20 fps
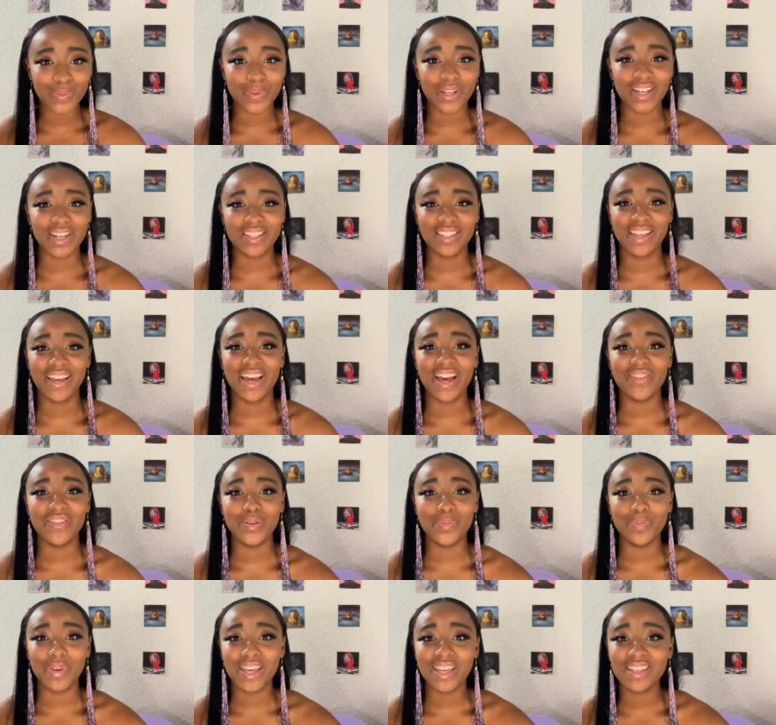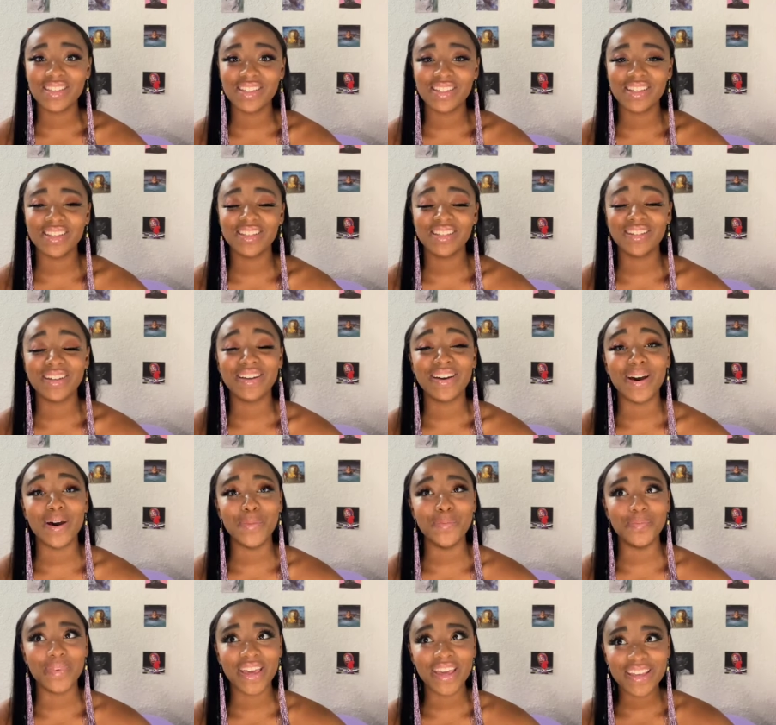because they have amazing,
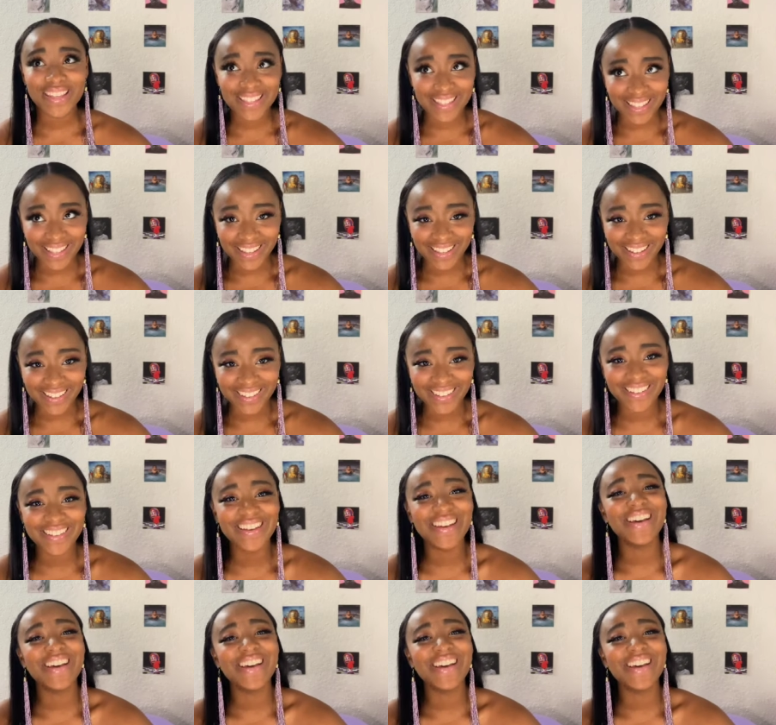amazing,